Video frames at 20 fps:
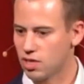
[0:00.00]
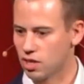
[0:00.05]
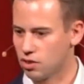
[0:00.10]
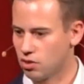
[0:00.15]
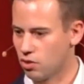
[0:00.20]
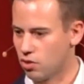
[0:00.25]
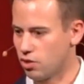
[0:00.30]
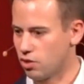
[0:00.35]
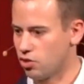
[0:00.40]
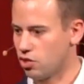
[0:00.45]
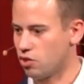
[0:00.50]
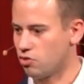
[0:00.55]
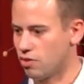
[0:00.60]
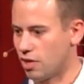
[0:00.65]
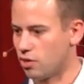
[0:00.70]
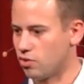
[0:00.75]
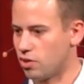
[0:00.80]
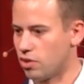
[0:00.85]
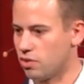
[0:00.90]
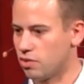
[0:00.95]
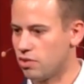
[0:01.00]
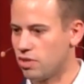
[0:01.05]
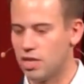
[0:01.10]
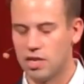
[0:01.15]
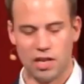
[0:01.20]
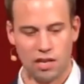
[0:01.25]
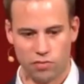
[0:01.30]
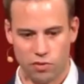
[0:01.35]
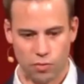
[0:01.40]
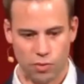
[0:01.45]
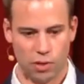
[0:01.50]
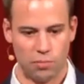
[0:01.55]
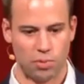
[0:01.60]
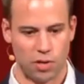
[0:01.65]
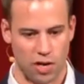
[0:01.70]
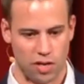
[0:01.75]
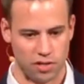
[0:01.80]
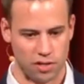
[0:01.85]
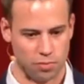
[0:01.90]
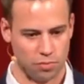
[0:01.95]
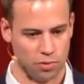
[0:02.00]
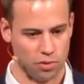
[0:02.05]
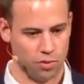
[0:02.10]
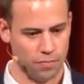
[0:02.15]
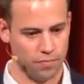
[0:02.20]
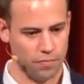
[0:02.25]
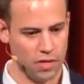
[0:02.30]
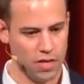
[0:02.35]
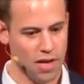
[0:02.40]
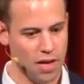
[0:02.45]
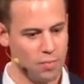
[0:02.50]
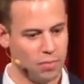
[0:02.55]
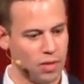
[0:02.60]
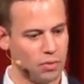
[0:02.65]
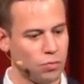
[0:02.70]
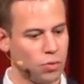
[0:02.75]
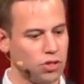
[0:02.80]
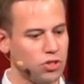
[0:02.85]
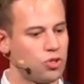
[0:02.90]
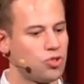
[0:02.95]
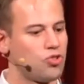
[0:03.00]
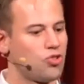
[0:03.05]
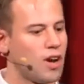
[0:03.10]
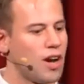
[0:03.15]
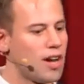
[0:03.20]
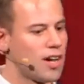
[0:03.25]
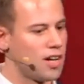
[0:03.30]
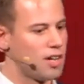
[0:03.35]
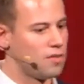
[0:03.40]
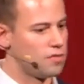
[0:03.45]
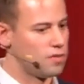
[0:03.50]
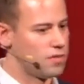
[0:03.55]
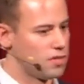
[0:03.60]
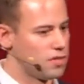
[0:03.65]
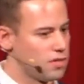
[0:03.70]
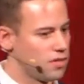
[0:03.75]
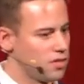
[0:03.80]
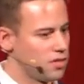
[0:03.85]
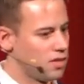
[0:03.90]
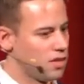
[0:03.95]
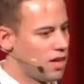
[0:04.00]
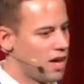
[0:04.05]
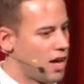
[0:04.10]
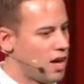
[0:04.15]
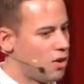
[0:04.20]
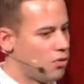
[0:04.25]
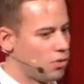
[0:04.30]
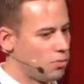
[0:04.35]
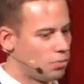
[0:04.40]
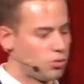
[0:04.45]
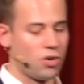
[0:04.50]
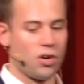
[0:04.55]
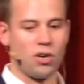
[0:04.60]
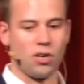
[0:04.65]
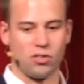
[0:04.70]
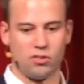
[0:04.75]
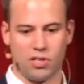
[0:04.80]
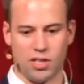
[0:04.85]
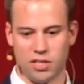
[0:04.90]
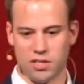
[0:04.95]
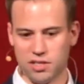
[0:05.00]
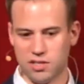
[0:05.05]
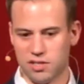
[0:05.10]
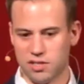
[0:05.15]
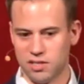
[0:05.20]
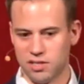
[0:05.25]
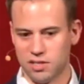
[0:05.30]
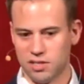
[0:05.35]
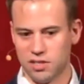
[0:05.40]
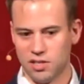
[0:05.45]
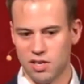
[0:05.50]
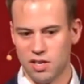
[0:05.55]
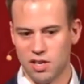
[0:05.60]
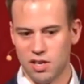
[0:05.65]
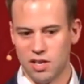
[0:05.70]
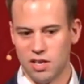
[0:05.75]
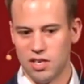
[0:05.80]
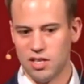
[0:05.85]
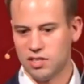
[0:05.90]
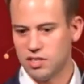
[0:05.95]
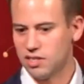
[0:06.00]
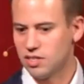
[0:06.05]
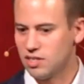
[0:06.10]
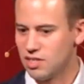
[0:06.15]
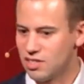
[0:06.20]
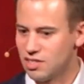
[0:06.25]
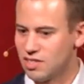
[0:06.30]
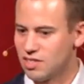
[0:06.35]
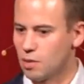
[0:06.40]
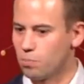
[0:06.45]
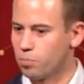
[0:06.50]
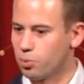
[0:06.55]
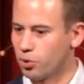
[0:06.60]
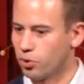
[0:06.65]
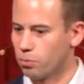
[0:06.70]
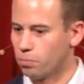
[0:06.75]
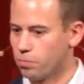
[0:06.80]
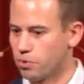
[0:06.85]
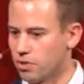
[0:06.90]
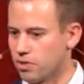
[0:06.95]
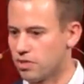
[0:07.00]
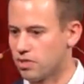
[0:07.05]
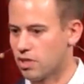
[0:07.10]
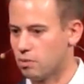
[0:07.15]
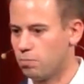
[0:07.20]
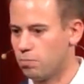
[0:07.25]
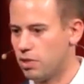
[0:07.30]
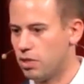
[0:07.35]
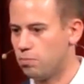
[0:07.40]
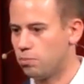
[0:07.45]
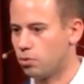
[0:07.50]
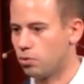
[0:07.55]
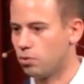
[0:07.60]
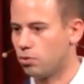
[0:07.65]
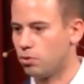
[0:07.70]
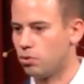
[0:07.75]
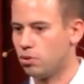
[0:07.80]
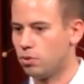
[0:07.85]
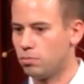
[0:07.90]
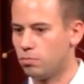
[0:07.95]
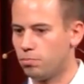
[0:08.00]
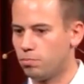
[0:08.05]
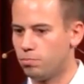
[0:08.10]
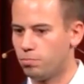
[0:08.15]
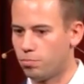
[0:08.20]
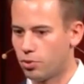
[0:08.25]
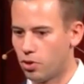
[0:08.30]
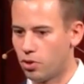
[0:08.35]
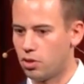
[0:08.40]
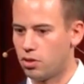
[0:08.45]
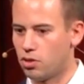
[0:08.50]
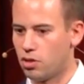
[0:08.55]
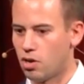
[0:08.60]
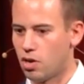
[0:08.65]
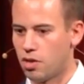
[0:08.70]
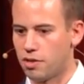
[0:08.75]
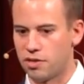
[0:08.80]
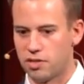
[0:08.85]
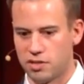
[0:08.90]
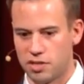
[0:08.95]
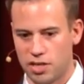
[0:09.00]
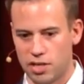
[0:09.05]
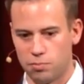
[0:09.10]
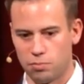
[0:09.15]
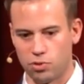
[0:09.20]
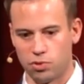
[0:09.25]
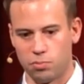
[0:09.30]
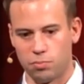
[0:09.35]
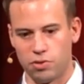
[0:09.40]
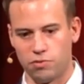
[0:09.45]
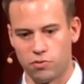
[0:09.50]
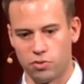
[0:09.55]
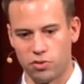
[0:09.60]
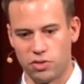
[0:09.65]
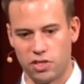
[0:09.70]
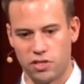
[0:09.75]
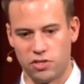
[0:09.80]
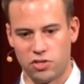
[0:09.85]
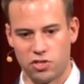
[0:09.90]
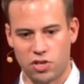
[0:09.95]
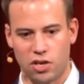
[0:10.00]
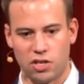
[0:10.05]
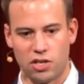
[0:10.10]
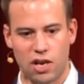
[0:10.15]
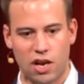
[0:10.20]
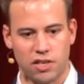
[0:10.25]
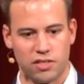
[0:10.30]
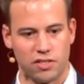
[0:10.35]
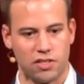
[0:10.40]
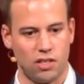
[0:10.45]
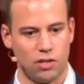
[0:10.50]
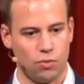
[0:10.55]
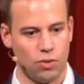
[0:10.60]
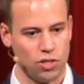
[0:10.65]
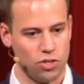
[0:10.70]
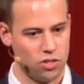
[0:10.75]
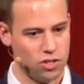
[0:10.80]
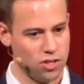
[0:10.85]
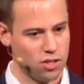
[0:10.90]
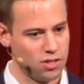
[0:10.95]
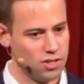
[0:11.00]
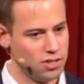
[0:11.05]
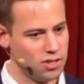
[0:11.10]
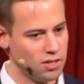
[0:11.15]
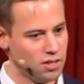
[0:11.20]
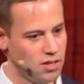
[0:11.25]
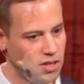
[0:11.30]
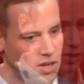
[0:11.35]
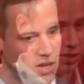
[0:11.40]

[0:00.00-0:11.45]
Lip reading: technology around us in every way possible. But what drives our progress is the purpose that people put on the table before they start asking questions.